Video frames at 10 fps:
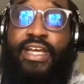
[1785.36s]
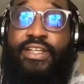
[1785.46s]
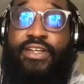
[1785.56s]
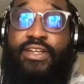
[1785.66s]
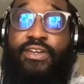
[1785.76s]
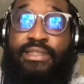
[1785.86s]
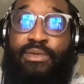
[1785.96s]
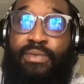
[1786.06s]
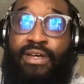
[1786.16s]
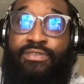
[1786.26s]
and I know like
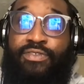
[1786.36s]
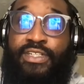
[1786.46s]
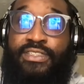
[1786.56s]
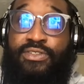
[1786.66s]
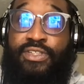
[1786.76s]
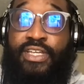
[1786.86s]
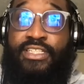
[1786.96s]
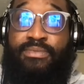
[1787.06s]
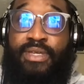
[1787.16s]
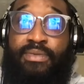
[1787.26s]
some of my friends, their
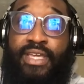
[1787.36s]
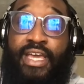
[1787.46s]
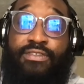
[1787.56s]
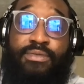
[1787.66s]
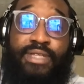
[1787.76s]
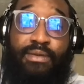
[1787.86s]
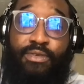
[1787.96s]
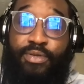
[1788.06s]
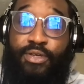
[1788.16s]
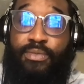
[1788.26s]
kids maybe have some type of
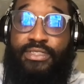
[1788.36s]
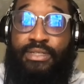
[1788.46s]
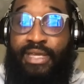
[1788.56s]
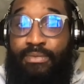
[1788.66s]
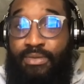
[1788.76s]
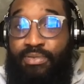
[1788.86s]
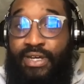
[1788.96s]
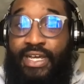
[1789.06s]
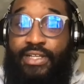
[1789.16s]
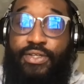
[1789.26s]
impairments, they may be
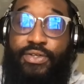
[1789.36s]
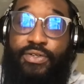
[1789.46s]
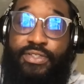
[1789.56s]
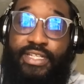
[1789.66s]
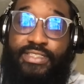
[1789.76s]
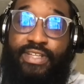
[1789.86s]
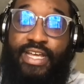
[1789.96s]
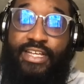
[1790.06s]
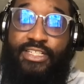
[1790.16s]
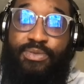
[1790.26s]
blind or things of
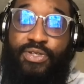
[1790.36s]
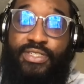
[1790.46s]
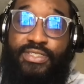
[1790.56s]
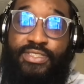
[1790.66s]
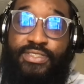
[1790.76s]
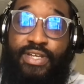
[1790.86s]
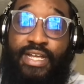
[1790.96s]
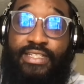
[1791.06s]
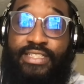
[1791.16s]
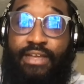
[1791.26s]
that experiences. So
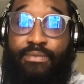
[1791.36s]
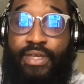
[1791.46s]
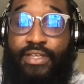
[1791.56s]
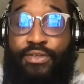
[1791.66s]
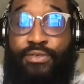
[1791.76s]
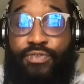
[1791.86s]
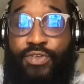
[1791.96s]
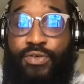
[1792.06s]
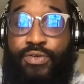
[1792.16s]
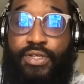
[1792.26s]
how does that make them
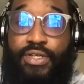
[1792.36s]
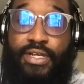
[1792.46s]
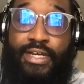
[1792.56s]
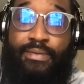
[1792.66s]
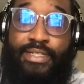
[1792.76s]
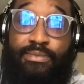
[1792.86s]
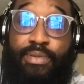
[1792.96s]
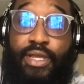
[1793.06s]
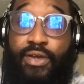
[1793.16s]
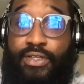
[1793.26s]
feel as a
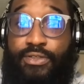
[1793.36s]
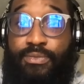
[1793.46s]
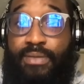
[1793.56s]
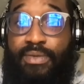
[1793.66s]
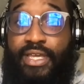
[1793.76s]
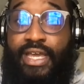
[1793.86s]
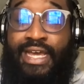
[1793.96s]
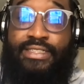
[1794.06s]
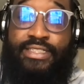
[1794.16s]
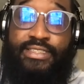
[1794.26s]
parent who maybe can't
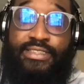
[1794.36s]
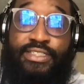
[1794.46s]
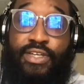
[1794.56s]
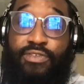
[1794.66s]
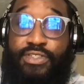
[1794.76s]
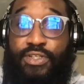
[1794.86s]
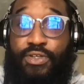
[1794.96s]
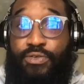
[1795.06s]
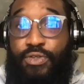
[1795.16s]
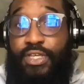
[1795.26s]
access the service,
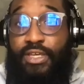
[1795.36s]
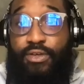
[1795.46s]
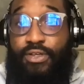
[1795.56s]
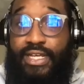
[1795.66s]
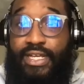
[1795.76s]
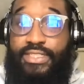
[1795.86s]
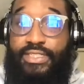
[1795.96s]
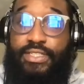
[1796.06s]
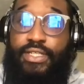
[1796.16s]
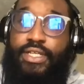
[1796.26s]
so the kid couldn't
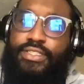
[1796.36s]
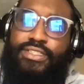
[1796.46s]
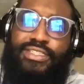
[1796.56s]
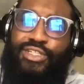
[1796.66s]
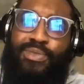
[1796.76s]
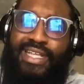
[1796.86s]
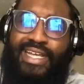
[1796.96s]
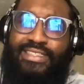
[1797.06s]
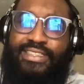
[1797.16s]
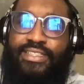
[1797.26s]
access it? So just
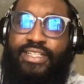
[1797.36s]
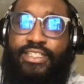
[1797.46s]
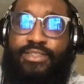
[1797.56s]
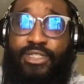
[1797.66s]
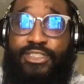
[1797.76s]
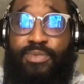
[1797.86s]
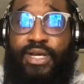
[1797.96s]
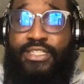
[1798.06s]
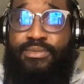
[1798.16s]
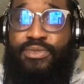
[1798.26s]
humanize it, I think, as much as
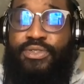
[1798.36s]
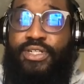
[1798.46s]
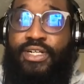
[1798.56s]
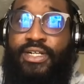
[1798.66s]
possible.